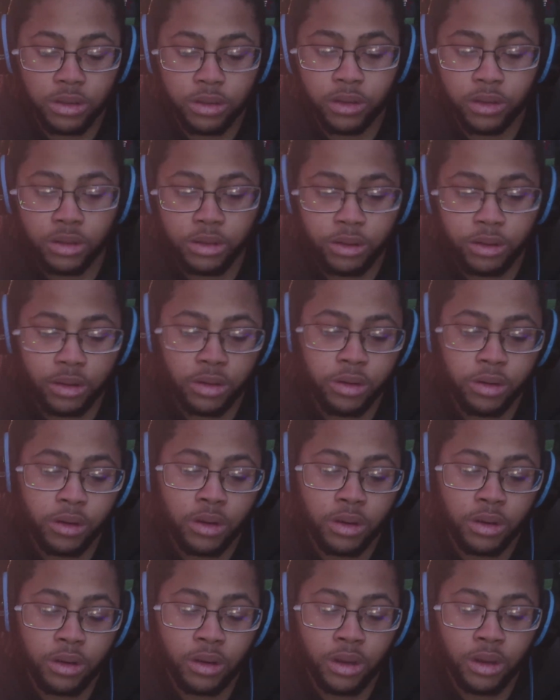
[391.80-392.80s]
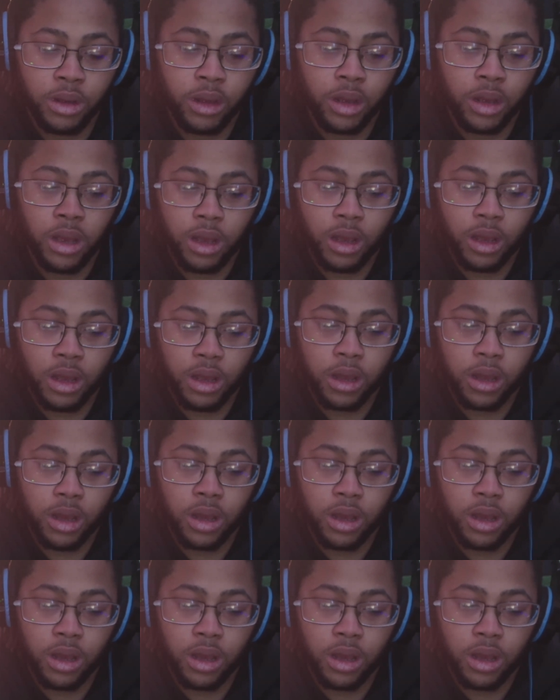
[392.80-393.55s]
[no speech]